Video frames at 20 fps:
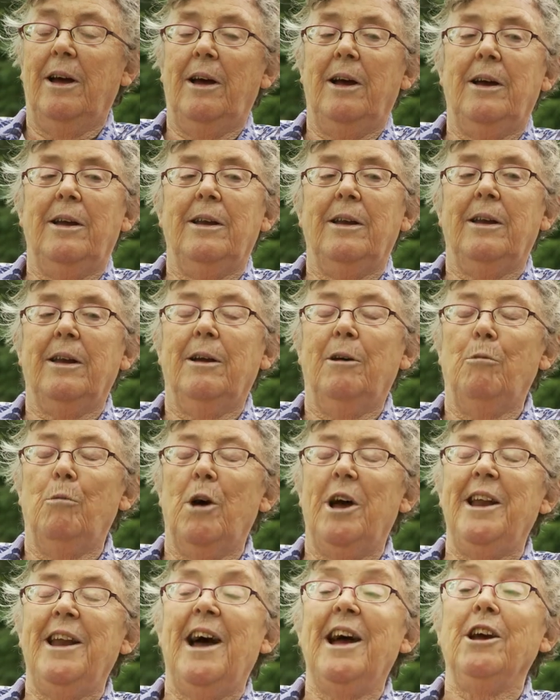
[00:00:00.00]
And
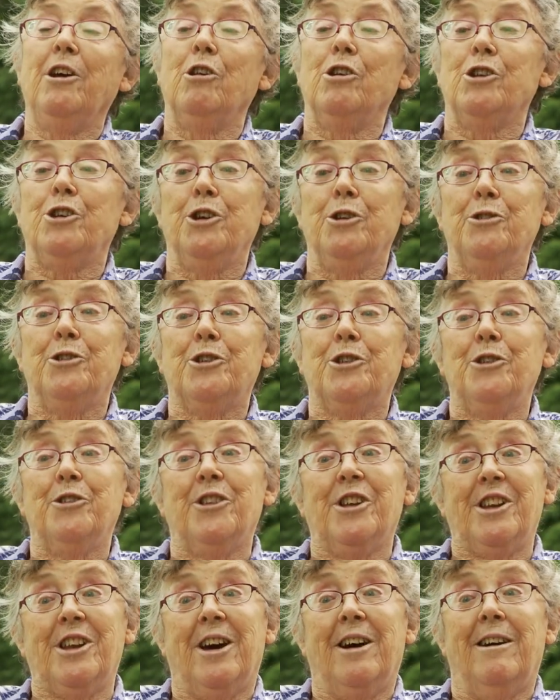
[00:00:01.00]
when I got used to
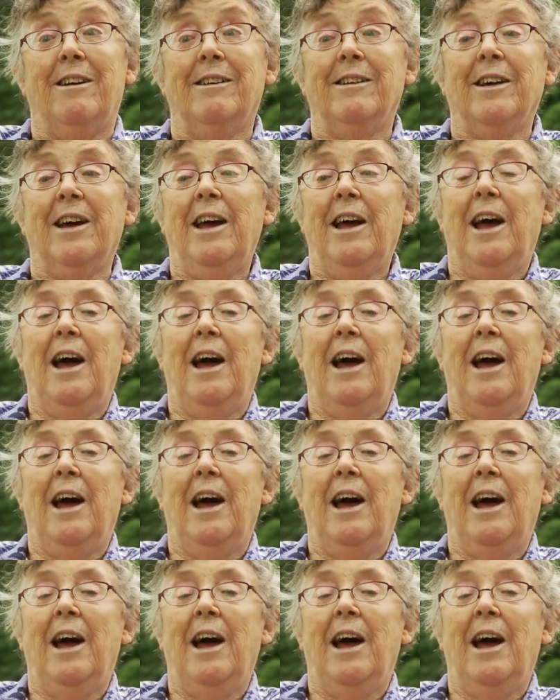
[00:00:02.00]
the dark,